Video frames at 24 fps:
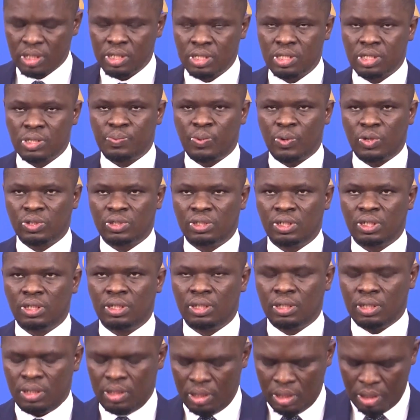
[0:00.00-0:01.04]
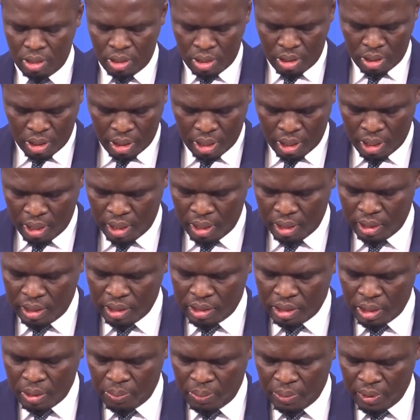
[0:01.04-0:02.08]
sporting uh,
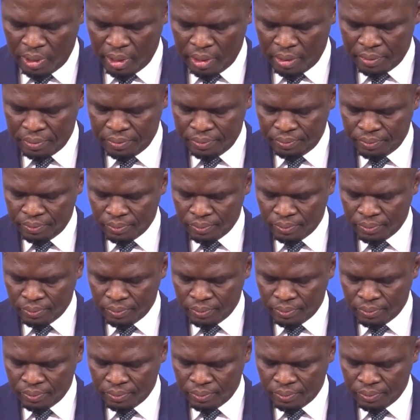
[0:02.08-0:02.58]
discipline.